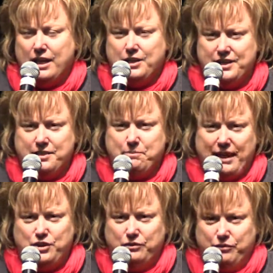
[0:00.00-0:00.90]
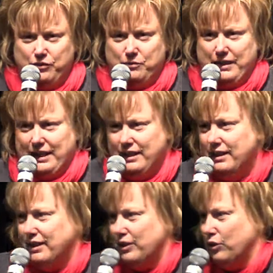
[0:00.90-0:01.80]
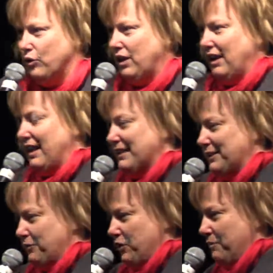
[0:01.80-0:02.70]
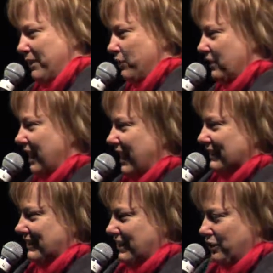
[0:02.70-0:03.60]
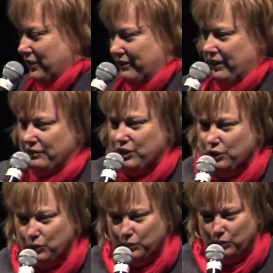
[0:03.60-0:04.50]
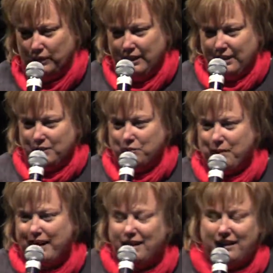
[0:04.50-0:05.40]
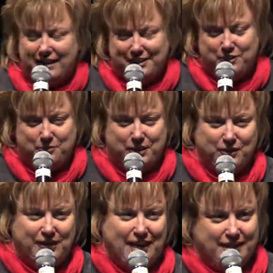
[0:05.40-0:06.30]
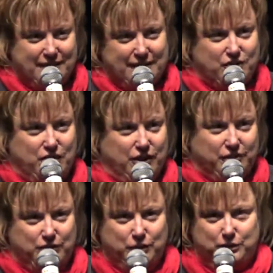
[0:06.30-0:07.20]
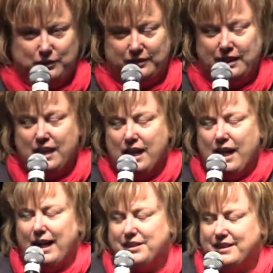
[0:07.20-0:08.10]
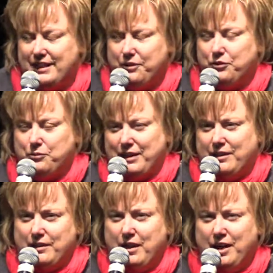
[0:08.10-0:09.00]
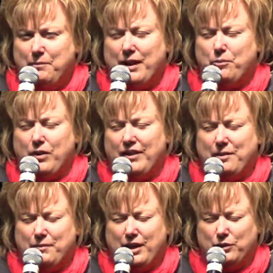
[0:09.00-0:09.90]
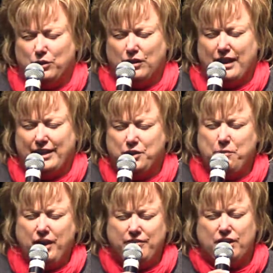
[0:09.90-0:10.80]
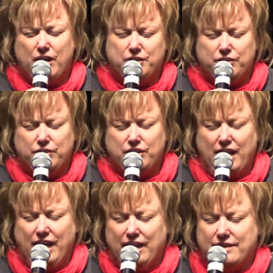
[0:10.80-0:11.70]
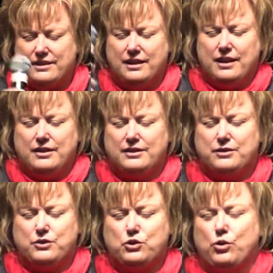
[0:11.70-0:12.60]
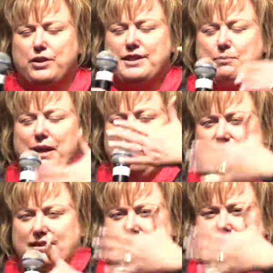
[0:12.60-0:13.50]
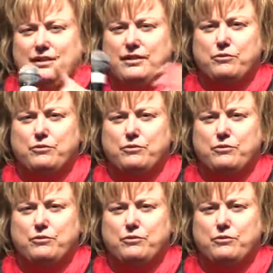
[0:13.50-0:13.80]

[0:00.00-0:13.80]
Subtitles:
just imagine for me your classroom in your last year of school, your main classroom in your last year of school. And just think for a minute about what that might look like. And you might even like to use your hands to sort of draw the space of